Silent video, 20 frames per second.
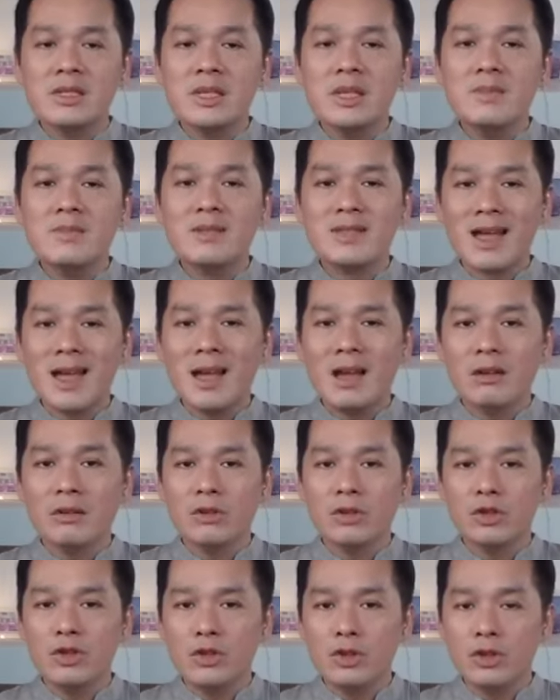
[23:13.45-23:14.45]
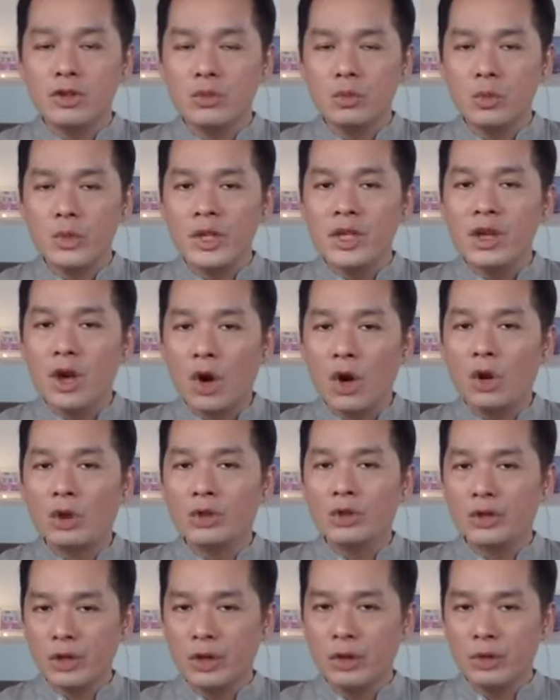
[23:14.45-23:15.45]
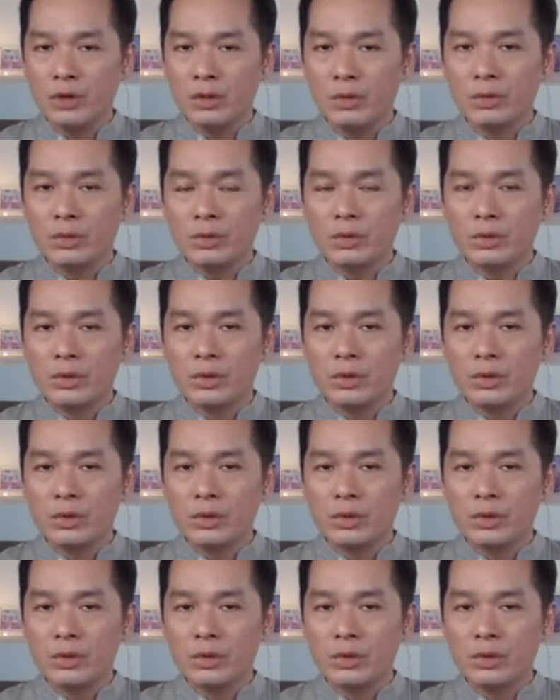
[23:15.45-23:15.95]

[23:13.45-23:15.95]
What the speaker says: deep down, we all know